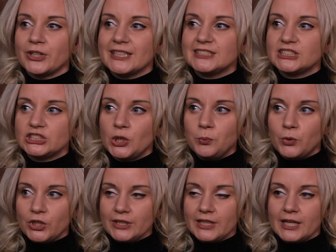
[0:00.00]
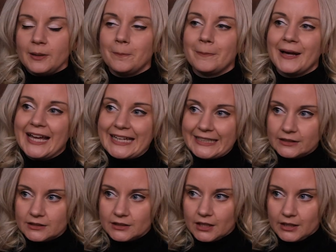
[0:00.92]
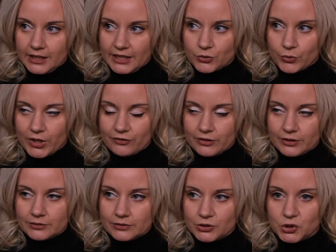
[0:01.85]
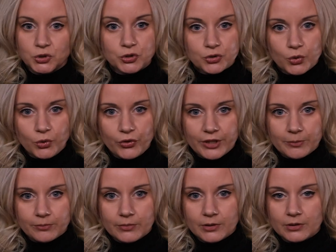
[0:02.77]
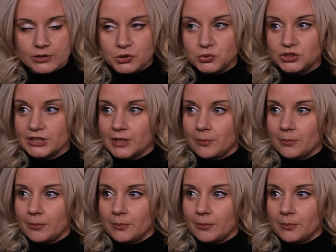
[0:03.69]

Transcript: that someone can bind a night raven, control them, using a